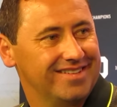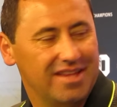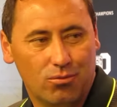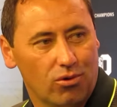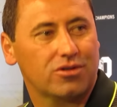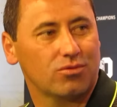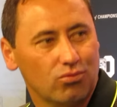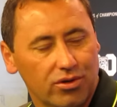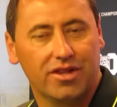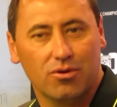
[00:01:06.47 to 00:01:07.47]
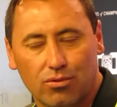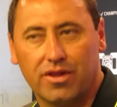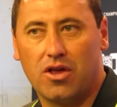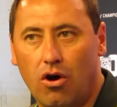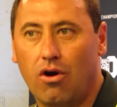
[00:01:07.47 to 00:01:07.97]
They worked really,
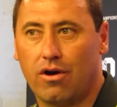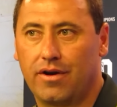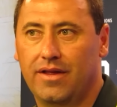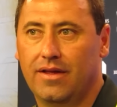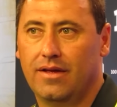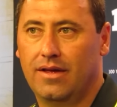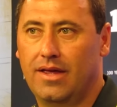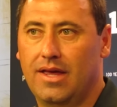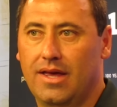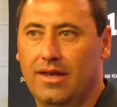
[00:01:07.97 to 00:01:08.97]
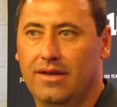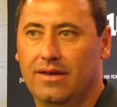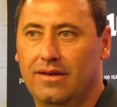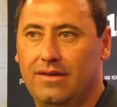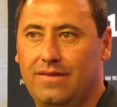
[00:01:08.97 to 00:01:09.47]
really hard. And
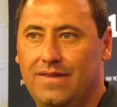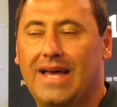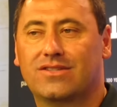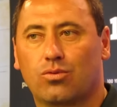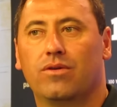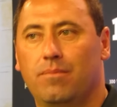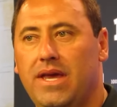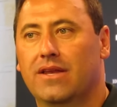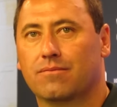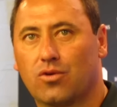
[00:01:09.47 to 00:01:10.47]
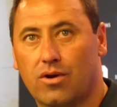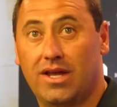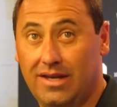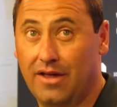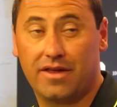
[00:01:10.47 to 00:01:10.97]
that's what made them
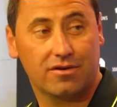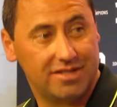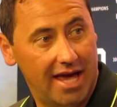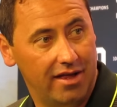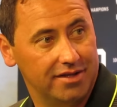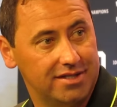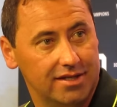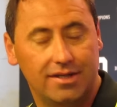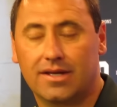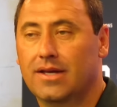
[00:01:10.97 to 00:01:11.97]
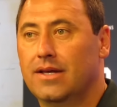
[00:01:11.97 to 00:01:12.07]
great. Now, they're talented,